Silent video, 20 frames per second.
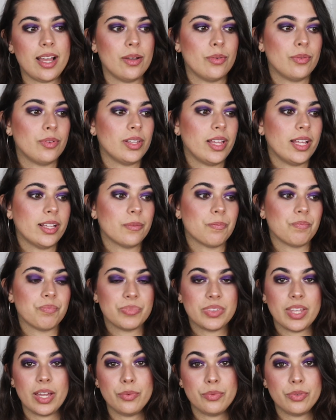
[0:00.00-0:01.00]
I feel like
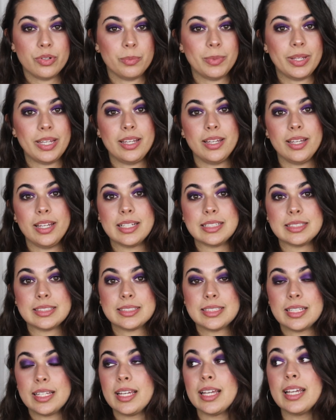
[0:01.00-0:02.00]
that for me
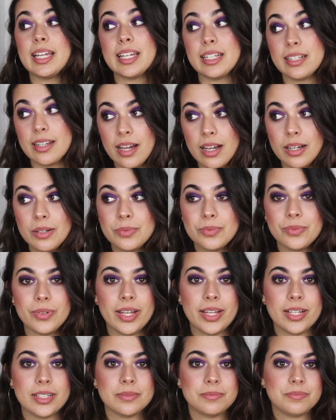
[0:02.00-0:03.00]
is enough,
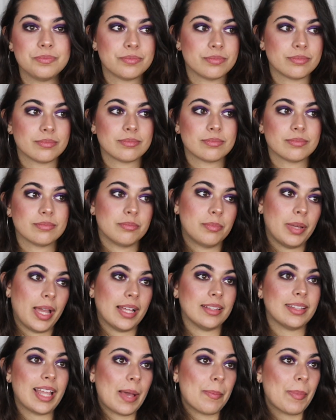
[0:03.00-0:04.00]
and
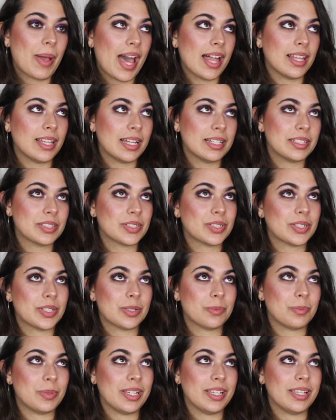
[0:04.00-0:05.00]
Pan That Palette
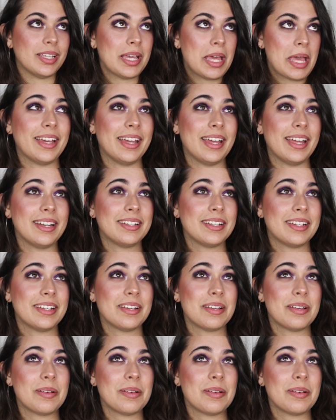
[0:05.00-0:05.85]
could be hit